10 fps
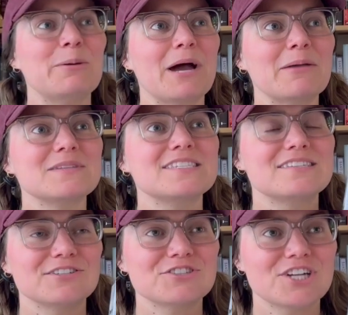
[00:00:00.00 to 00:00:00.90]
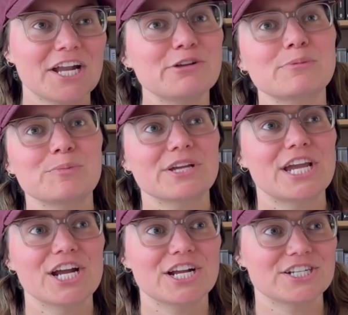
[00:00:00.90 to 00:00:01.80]
I'm still trying to remember
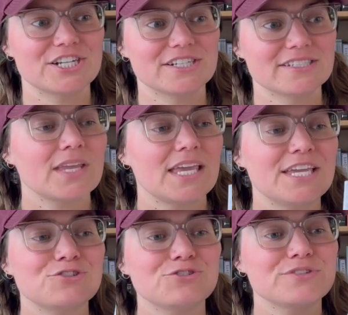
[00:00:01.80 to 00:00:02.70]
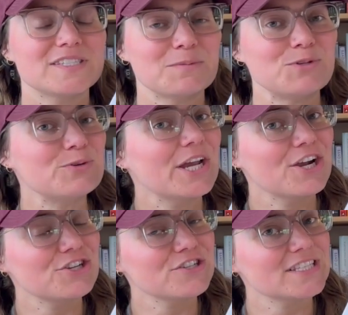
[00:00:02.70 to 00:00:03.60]
characters. He introduced some new
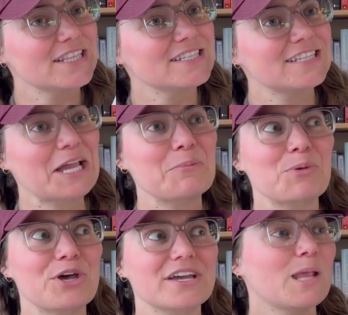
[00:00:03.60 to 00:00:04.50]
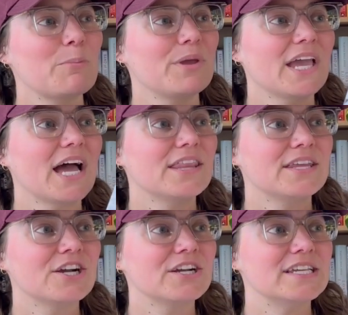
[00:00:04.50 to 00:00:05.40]
characters in the second book, but yeah,
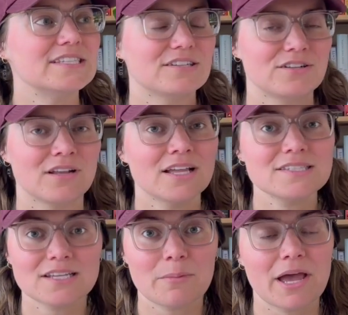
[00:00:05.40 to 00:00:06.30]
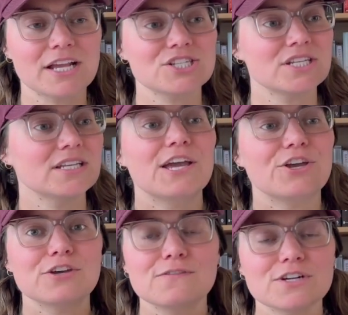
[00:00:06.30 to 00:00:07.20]
there is nonstop action,
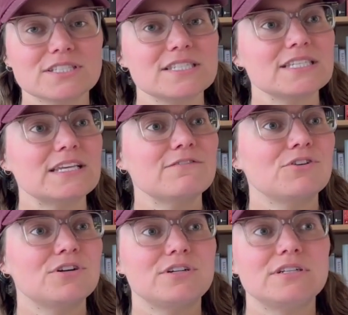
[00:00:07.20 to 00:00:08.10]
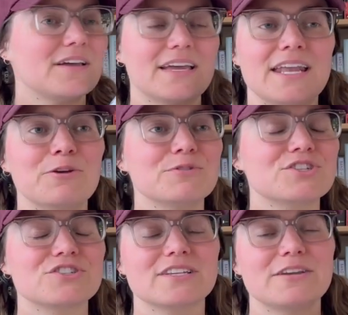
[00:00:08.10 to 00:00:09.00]
good versus evil, and it
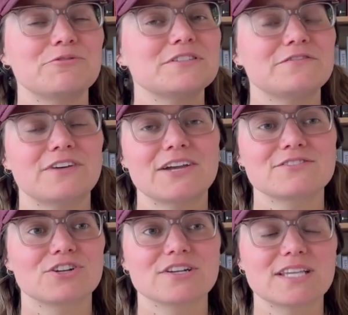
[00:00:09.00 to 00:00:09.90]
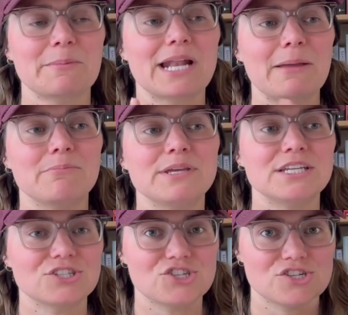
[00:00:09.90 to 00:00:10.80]
was a 5 stars. I mean, I
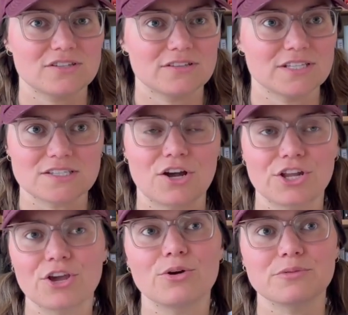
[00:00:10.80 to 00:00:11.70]
binged this audio.